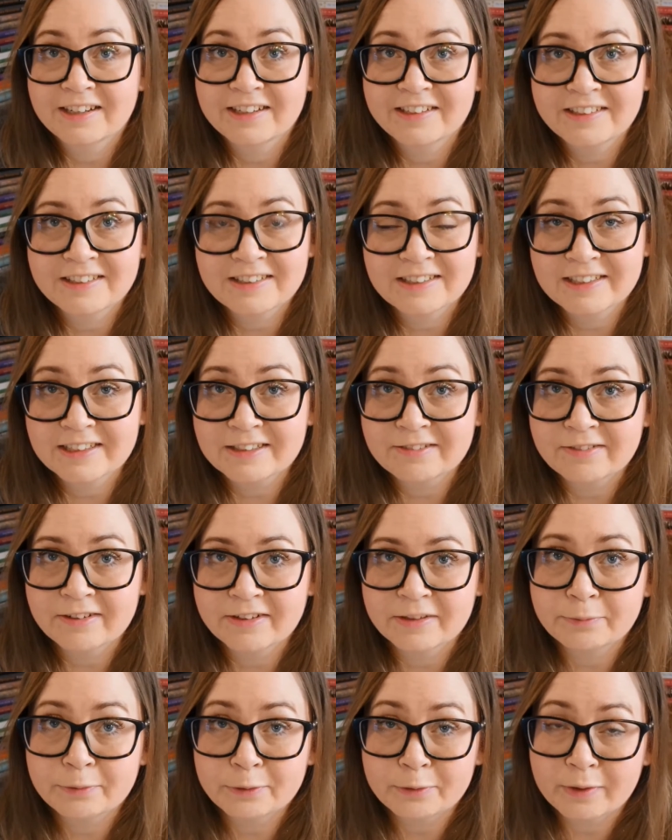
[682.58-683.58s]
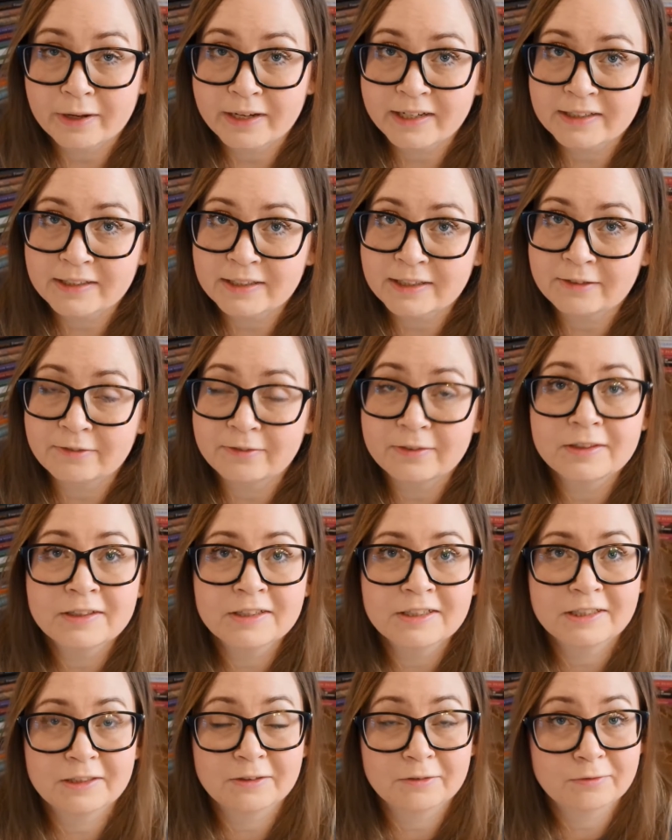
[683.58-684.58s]
She is very proactive.
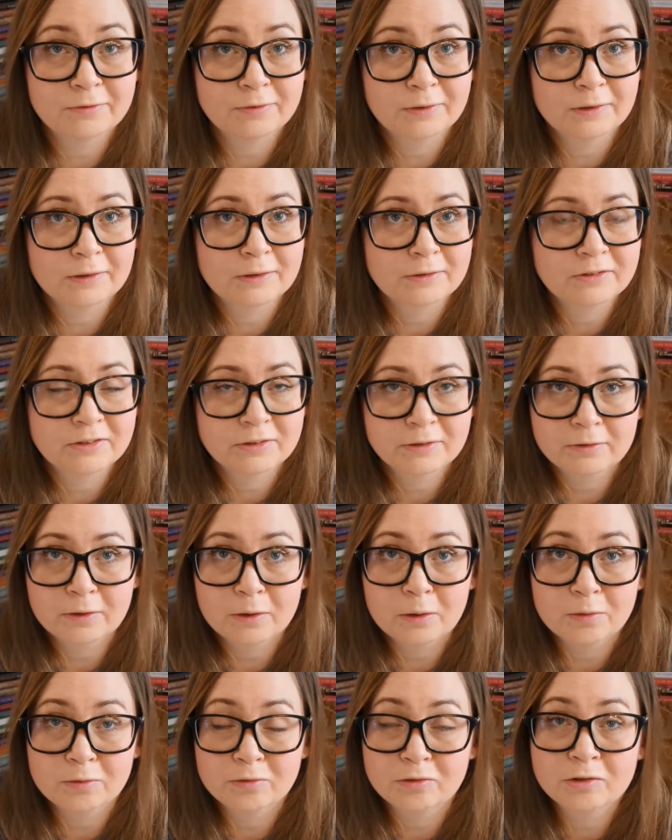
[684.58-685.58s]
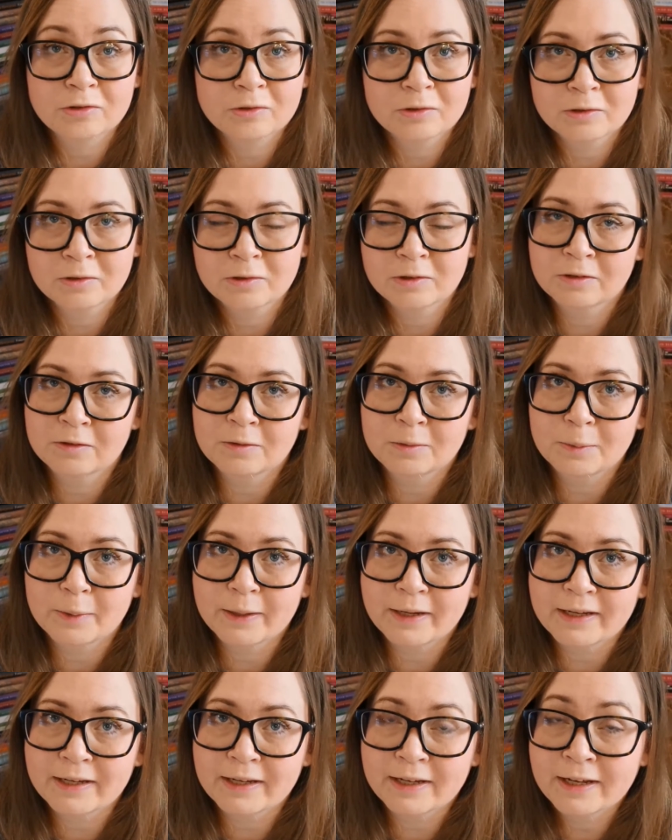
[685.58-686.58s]
She follows her own
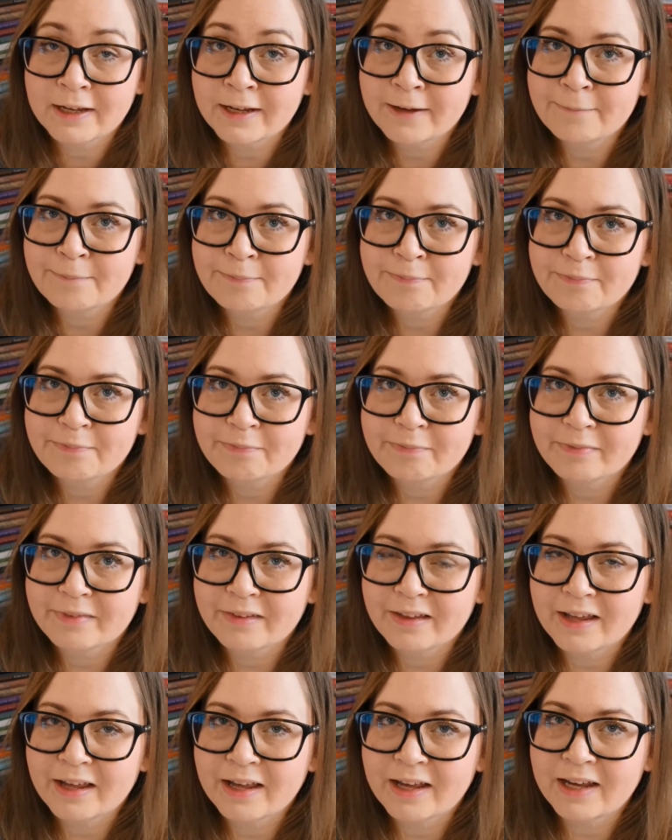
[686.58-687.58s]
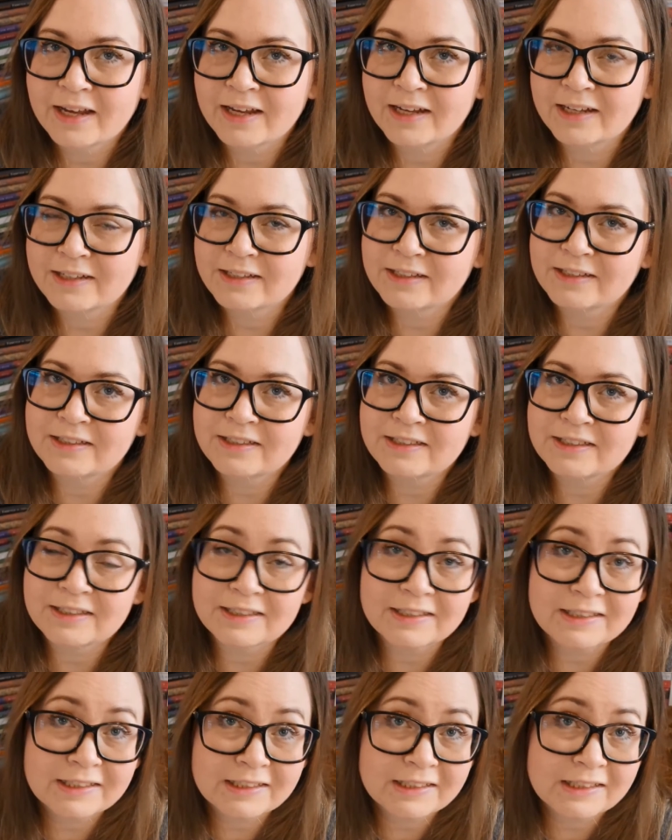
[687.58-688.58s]
way, and
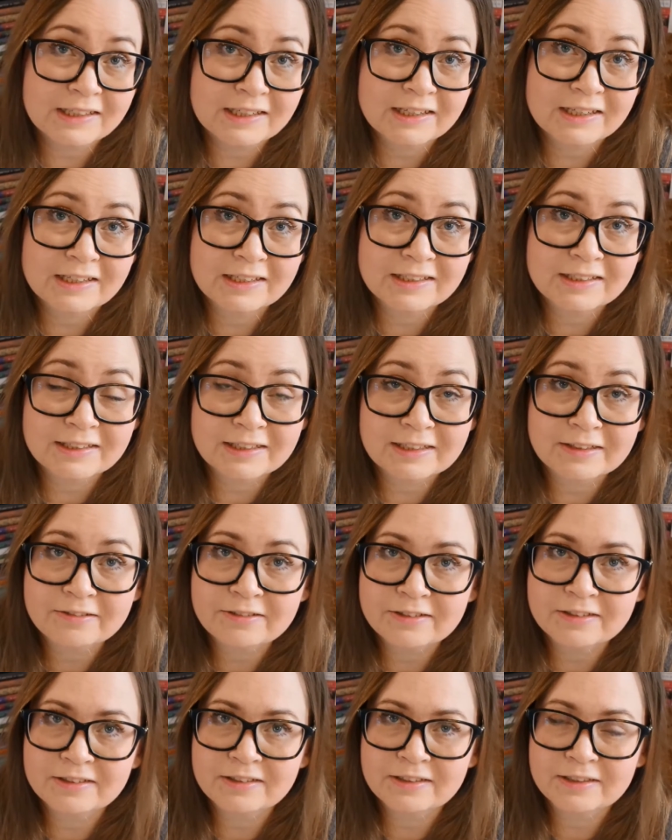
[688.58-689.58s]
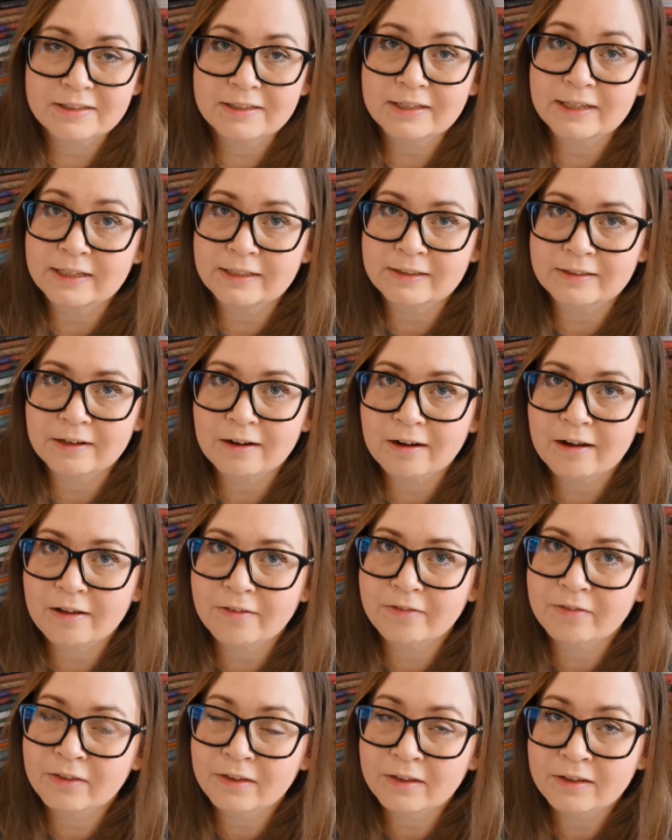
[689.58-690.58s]
she is interested in
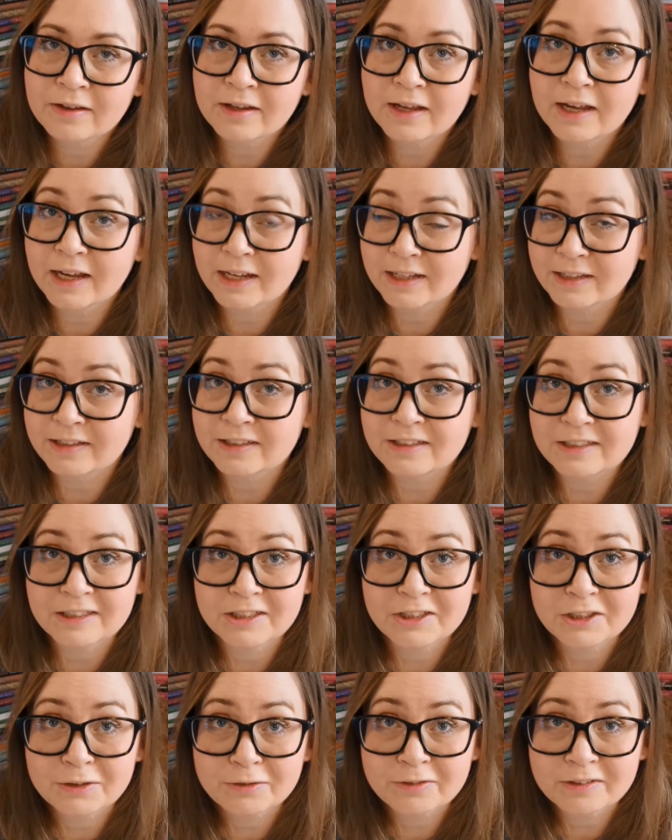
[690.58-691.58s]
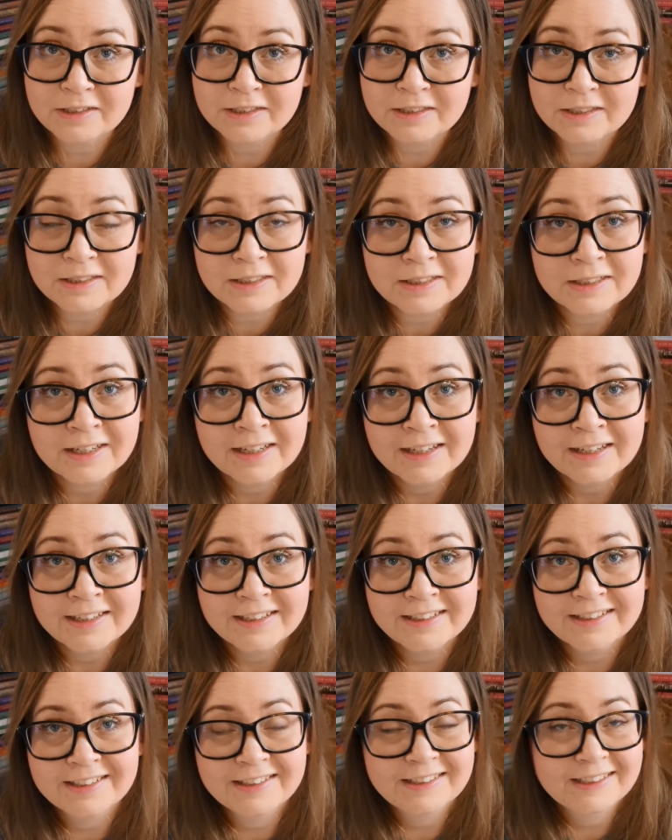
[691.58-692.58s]
Glan, and she shows it.
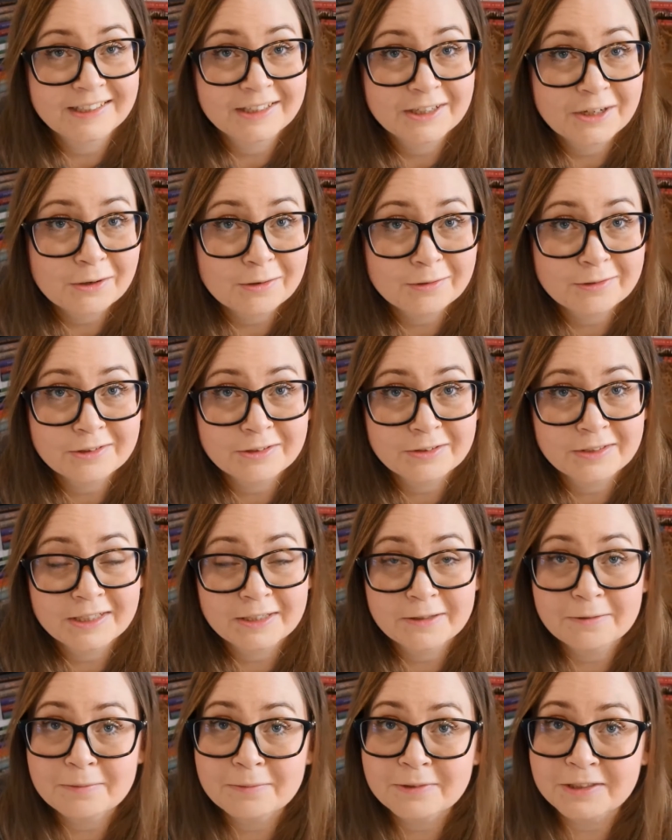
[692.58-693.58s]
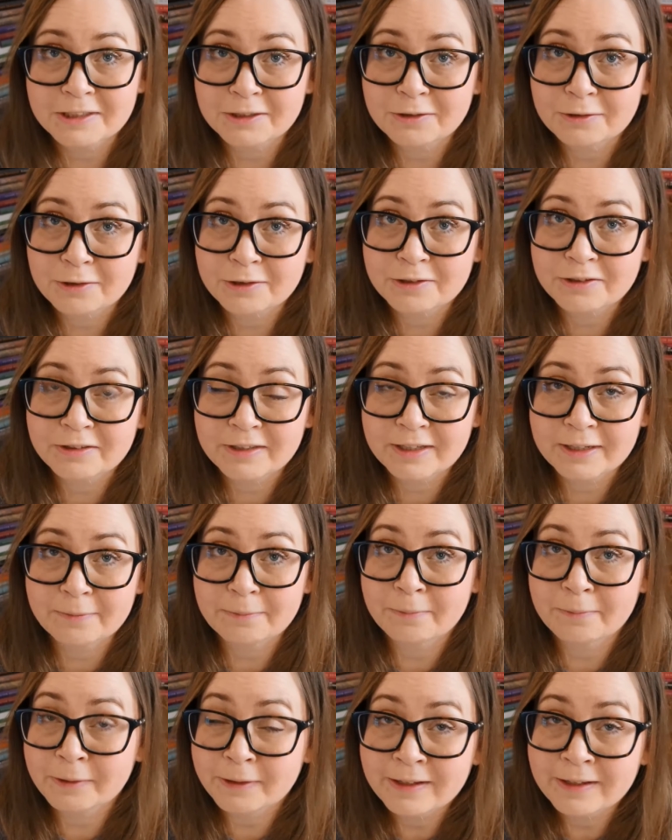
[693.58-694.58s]
She goes to him, she talks to
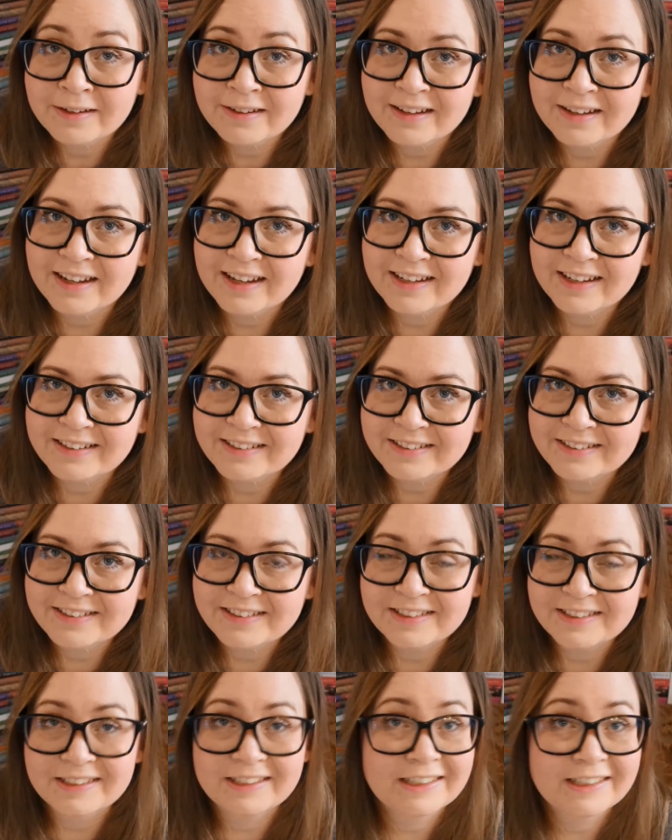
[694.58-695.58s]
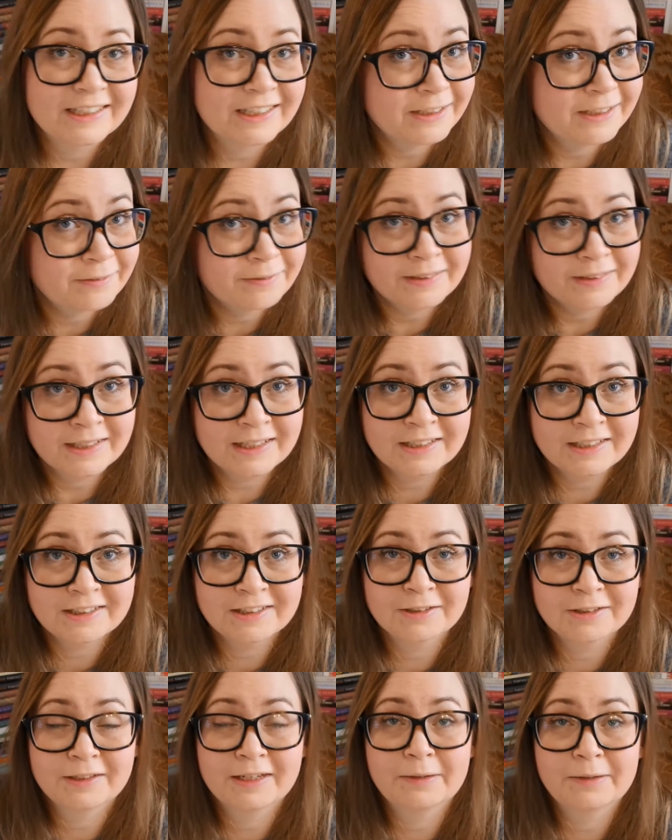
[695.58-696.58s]
him, and she hits
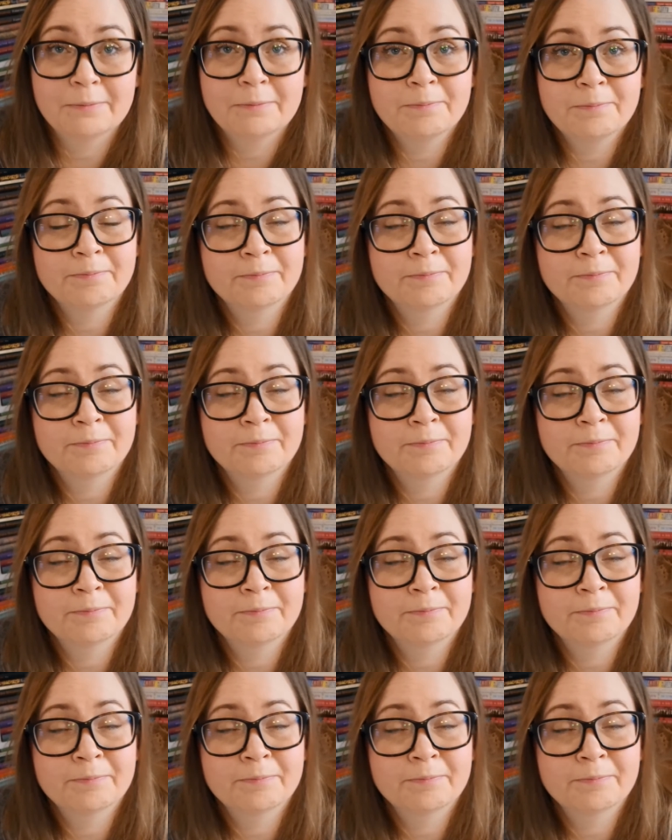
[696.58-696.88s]
on him.